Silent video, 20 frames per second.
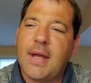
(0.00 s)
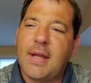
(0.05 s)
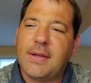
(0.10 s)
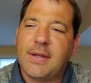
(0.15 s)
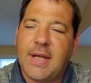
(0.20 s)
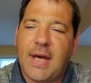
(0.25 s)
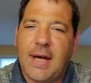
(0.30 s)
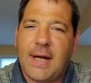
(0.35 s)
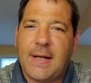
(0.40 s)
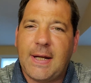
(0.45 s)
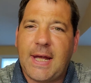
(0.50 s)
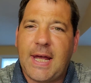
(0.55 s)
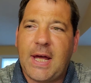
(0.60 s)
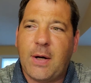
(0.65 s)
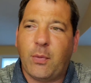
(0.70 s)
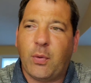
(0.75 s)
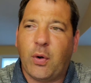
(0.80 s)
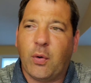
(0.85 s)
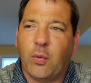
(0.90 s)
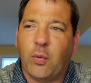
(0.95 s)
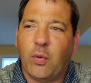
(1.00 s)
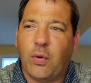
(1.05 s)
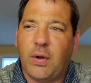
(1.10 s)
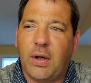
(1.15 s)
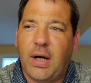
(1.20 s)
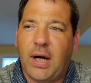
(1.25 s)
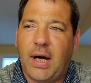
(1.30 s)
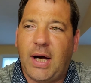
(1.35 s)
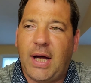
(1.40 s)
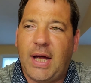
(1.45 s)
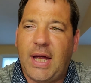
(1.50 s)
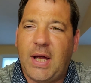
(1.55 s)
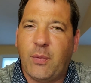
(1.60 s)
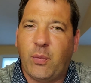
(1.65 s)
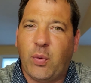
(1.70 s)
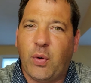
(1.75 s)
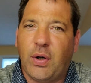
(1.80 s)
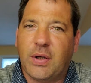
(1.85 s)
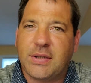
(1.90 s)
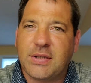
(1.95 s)
then it will,
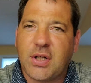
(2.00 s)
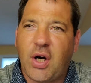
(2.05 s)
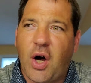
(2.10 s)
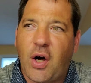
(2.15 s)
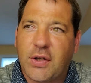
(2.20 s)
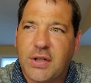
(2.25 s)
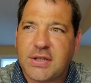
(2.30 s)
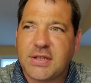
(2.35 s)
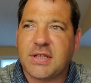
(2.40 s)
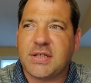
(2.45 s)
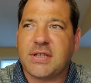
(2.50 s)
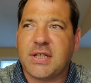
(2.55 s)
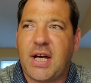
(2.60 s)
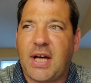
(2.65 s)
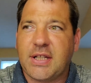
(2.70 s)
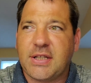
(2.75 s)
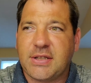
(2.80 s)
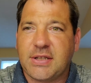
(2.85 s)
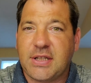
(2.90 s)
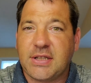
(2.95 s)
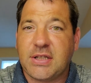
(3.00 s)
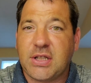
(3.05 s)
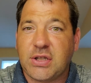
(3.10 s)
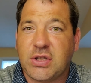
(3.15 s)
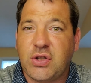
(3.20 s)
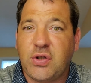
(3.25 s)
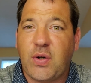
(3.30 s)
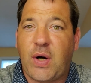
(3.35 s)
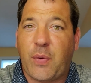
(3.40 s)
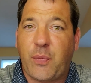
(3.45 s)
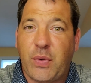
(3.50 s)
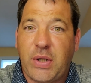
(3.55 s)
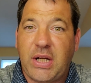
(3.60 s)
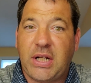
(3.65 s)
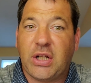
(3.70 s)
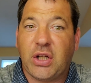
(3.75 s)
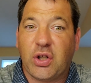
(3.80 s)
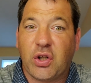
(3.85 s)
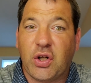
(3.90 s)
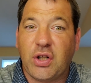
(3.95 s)
this is new. We
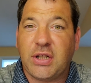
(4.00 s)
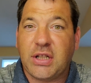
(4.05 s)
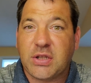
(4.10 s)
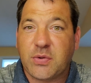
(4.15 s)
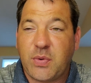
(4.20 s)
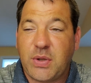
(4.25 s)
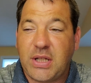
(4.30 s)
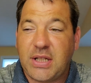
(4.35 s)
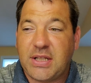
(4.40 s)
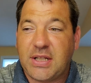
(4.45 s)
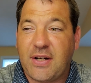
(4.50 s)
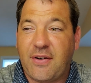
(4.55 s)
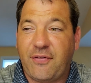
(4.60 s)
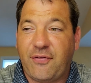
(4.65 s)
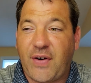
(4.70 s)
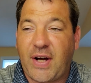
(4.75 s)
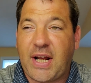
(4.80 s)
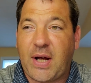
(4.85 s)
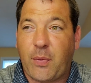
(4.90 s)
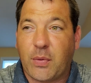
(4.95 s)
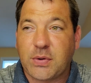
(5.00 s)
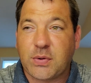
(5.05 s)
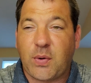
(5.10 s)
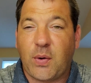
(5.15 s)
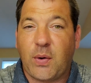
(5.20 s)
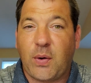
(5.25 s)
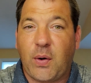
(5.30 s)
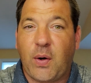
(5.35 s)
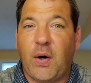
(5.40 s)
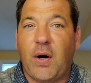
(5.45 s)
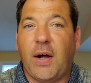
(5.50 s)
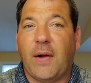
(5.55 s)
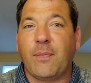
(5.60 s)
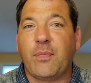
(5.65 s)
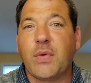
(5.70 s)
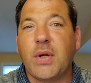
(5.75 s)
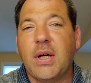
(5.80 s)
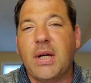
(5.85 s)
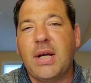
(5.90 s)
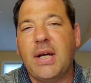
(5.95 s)
need to learn this. We need to find out what's going on.
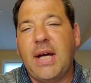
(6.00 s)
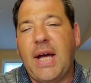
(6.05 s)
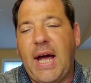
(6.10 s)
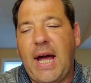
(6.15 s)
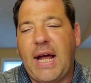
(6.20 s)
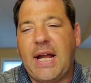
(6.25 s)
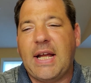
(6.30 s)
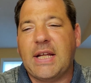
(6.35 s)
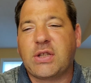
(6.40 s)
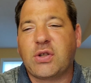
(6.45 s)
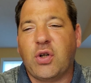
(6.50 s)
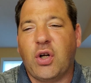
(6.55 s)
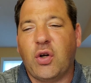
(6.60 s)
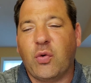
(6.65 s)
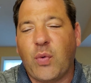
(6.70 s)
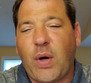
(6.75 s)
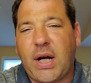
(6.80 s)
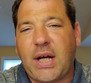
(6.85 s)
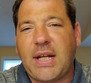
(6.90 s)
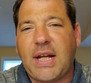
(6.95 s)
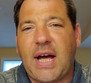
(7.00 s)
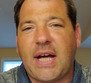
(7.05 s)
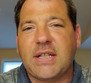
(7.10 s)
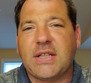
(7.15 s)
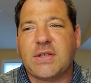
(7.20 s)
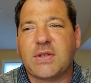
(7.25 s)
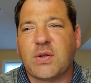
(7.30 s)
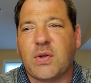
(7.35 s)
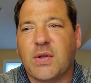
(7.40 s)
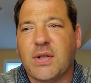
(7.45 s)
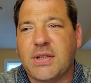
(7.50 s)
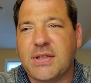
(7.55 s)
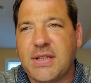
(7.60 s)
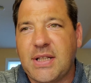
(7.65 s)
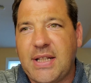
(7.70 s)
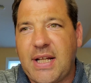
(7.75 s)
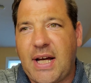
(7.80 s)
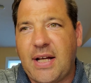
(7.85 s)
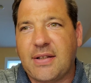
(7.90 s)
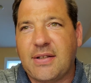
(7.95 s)
And it's going to recognize, it's going to
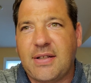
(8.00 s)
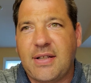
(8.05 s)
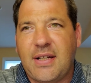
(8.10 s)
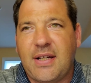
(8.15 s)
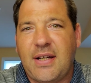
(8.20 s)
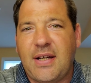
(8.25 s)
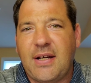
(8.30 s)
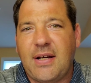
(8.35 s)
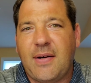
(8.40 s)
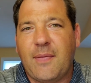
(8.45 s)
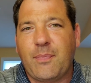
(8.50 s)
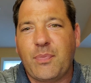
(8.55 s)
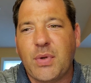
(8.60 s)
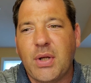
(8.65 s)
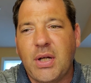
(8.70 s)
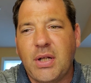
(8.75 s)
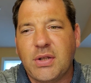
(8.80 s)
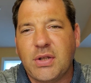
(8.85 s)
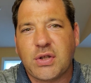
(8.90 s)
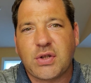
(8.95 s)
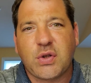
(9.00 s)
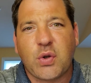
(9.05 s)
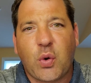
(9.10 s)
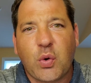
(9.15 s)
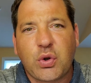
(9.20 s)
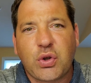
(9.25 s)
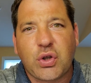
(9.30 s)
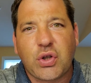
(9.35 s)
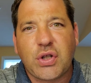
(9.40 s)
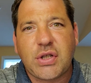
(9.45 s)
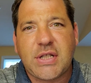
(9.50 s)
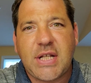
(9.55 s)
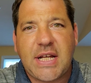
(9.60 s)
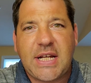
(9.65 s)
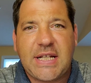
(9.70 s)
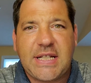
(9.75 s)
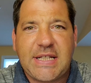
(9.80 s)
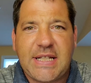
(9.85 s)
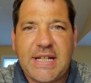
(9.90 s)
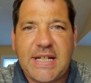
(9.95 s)
send out the soldiers that
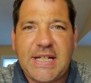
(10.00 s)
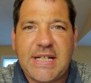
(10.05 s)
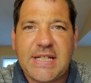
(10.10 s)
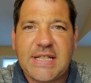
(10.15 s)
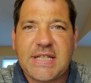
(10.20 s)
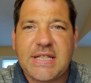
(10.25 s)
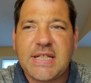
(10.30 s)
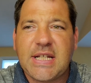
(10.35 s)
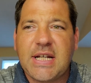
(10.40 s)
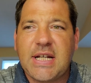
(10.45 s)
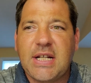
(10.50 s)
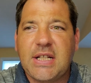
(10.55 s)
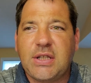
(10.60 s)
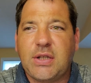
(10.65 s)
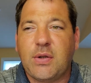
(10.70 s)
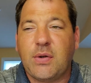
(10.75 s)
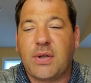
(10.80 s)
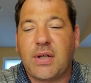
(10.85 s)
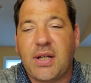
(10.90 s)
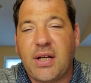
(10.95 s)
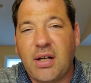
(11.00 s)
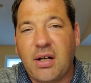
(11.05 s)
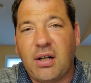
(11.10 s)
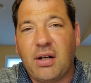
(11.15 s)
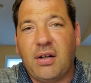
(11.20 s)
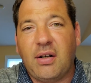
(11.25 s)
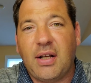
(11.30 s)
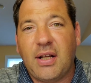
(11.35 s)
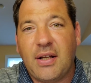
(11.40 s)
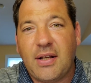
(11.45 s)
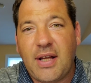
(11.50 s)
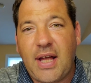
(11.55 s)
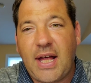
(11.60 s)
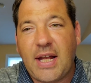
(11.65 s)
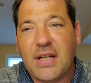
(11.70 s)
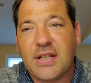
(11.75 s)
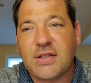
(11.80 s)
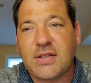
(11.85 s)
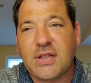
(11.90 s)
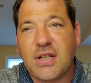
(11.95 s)
it needs to kill,
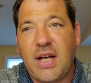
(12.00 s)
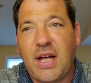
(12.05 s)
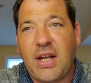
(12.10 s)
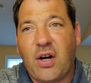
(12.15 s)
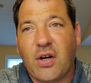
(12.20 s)
and